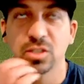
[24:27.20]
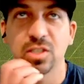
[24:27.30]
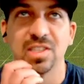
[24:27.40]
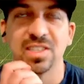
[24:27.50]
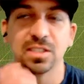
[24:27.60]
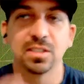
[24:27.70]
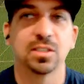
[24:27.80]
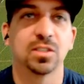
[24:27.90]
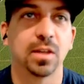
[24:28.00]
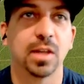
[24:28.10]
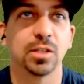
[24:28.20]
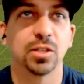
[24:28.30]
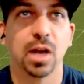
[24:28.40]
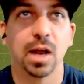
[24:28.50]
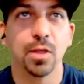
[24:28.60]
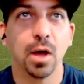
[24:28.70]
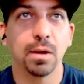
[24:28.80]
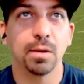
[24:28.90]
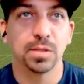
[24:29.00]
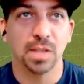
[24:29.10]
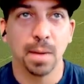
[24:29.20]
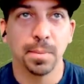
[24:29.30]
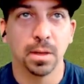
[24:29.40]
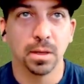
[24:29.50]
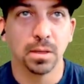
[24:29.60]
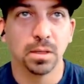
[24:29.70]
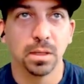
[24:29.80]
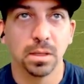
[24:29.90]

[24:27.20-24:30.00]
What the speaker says: distance on that shot. I thought it was uphill